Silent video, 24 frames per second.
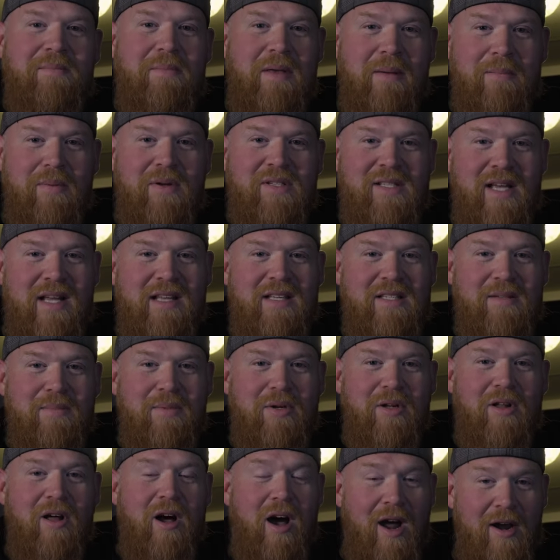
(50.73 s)
to be
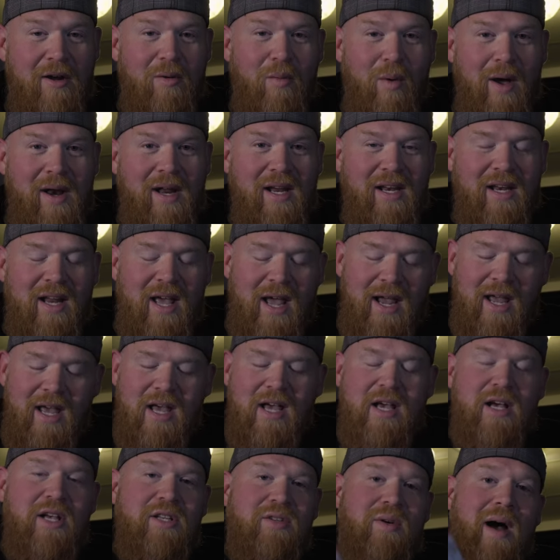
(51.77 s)
presentable on a wedding day.
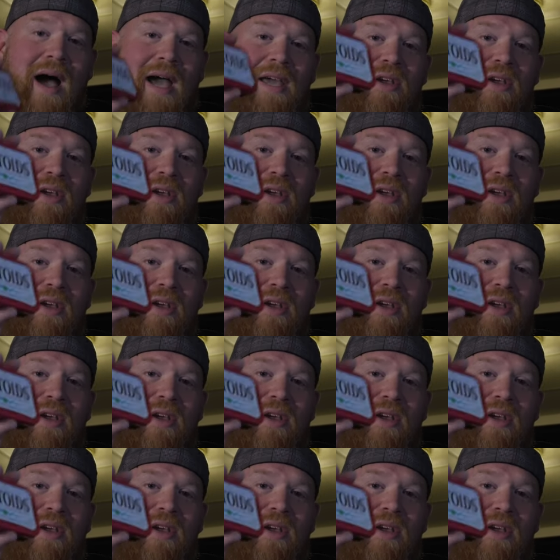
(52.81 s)
So